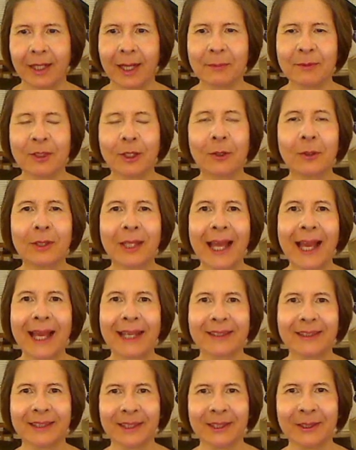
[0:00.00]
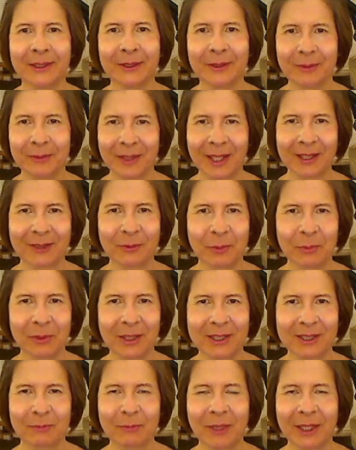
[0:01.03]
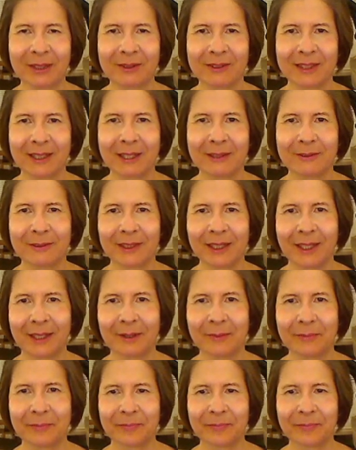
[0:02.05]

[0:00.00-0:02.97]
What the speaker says: I'm so glad, dear. That's what Brent Spiner says. Yeah.